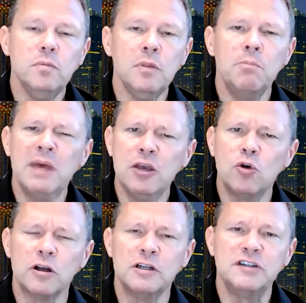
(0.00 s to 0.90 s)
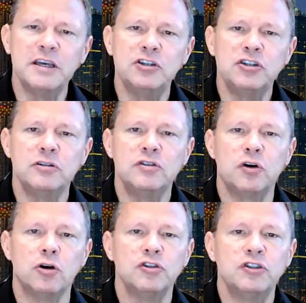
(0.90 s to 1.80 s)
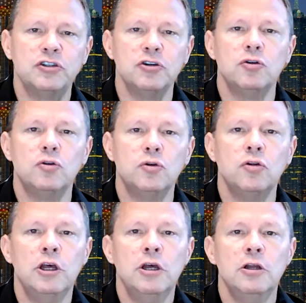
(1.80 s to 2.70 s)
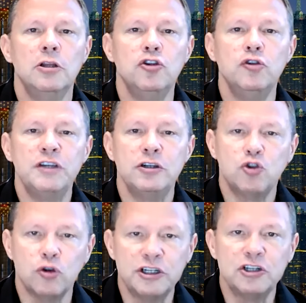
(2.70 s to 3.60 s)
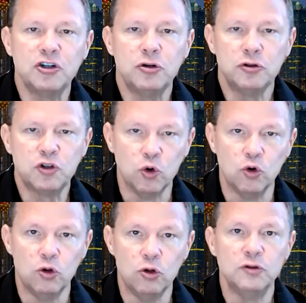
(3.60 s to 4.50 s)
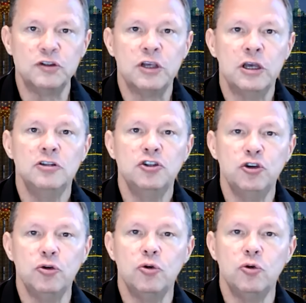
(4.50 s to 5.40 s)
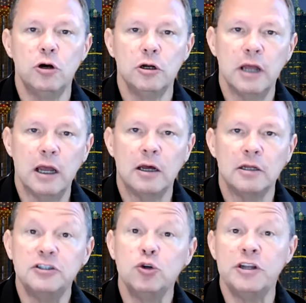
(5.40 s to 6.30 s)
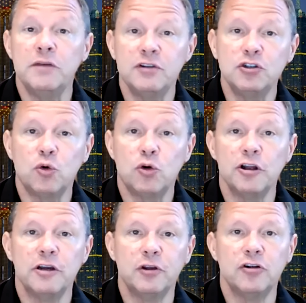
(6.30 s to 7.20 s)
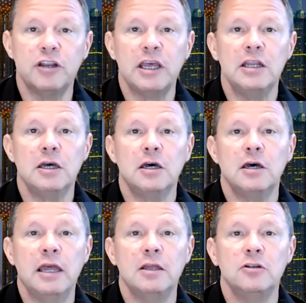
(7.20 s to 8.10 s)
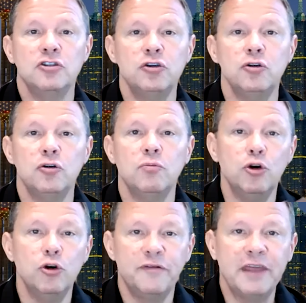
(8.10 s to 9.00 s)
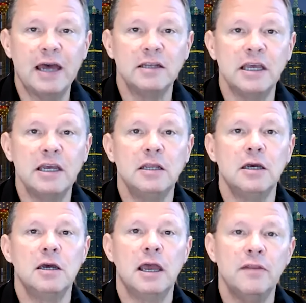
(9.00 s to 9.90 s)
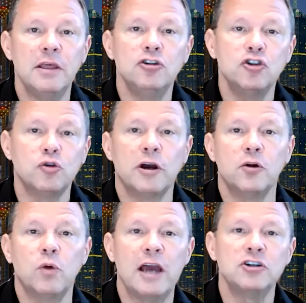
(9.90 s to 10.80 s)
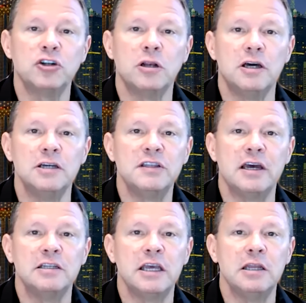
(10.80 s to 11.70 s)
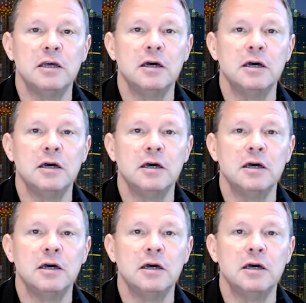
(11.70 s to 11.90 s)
many organizations are still using traditional tools to do an inventory of their data and to move that data and then to try to rationalize that data.